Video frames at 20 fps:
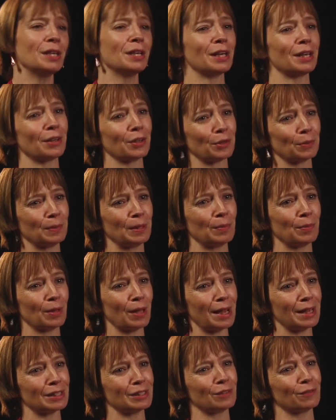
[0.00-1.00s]
And other people
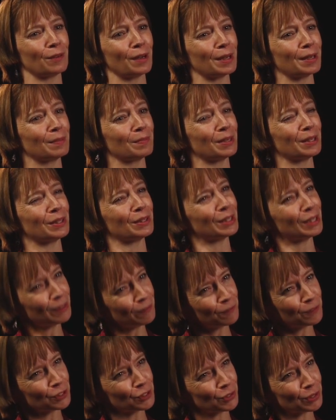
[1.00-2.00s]
asked if I had been in the
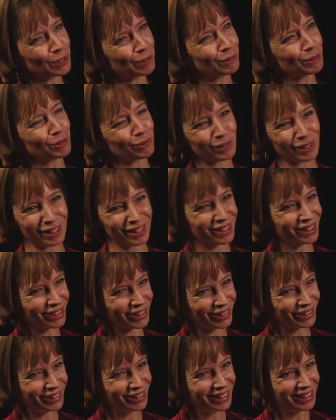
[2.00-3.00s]
infantry, which was
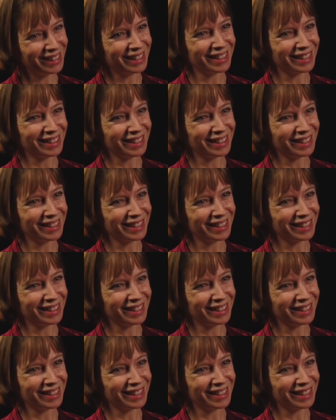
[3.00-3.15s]
still